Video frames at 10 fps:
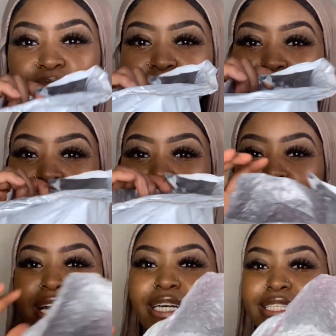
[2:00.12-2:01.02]
You see
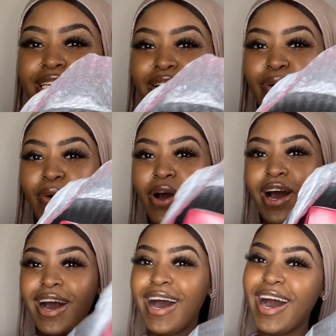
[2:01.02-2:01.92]
this?
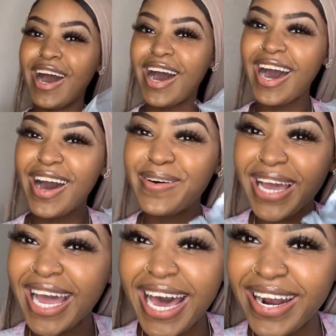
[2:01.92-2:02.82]
Oh
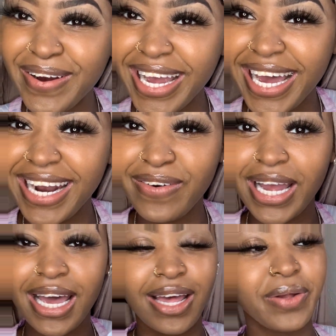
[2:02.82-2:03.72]
my god, oh my god, oh my
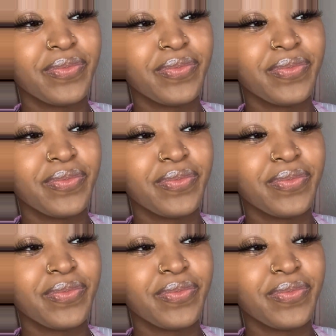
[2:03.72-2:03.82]
god.